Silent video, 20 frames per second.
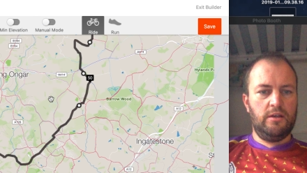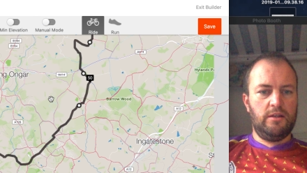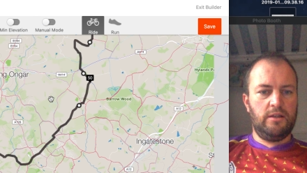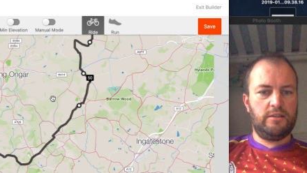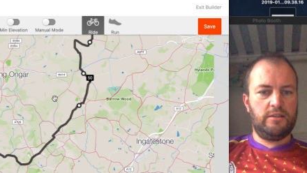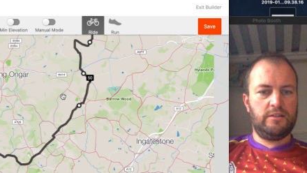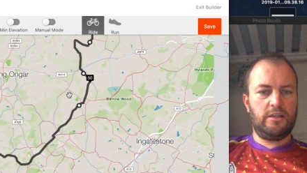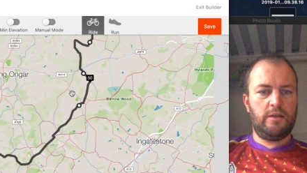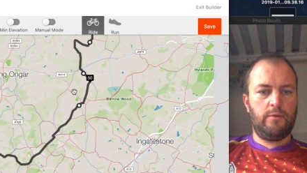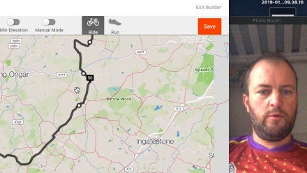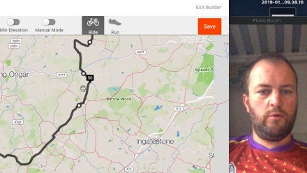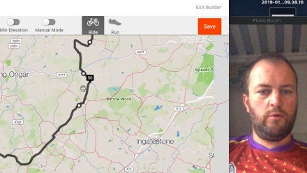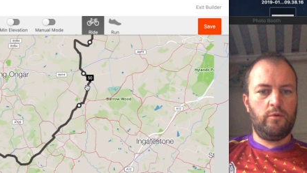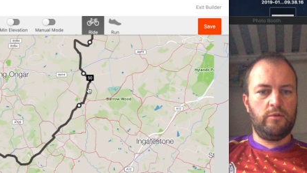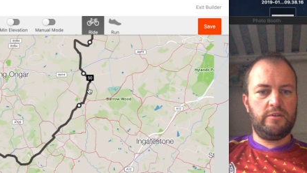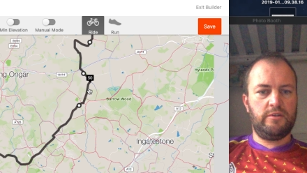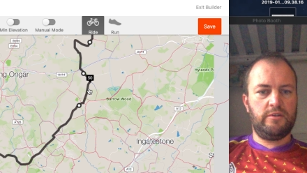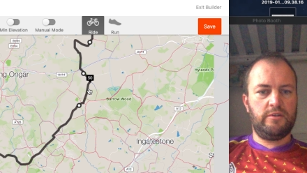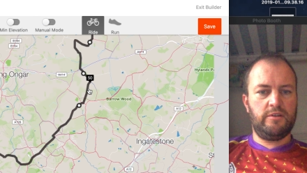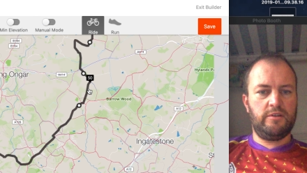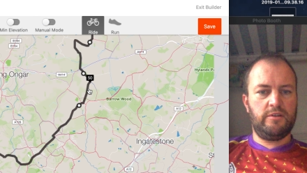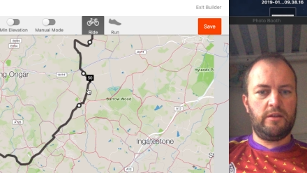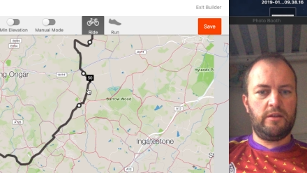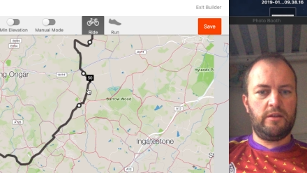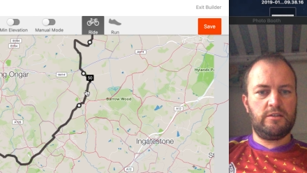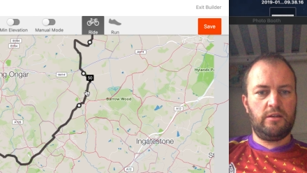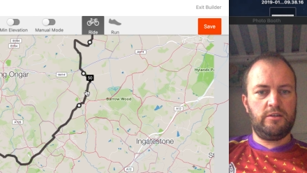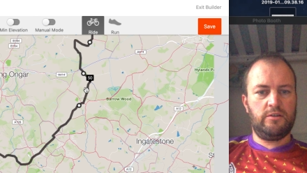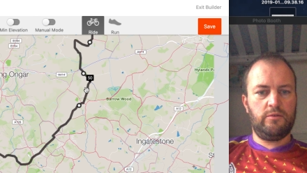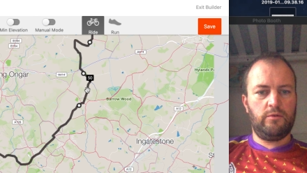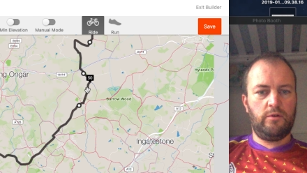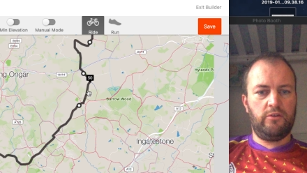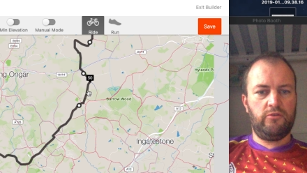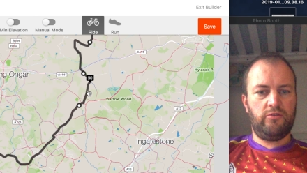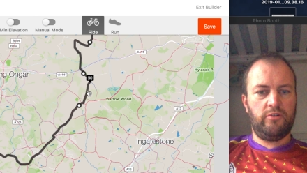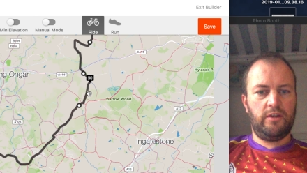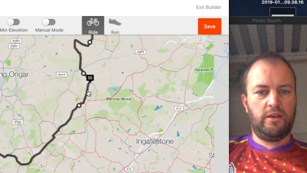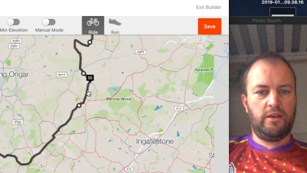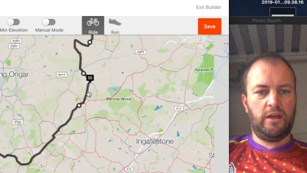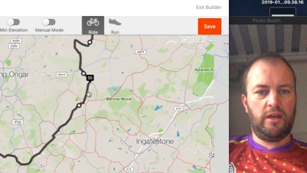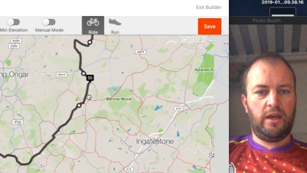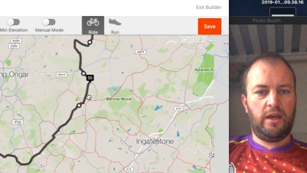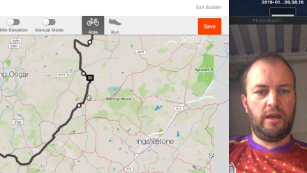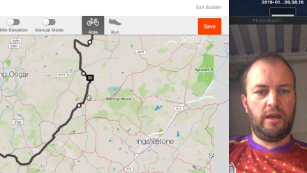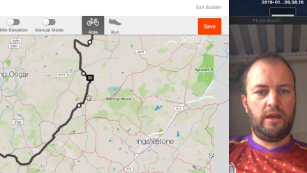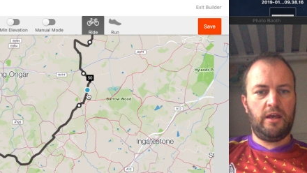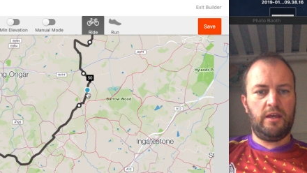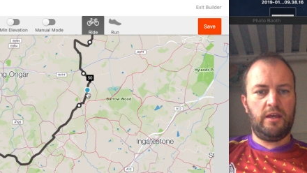Let's say we wanted to make this turn to 100k.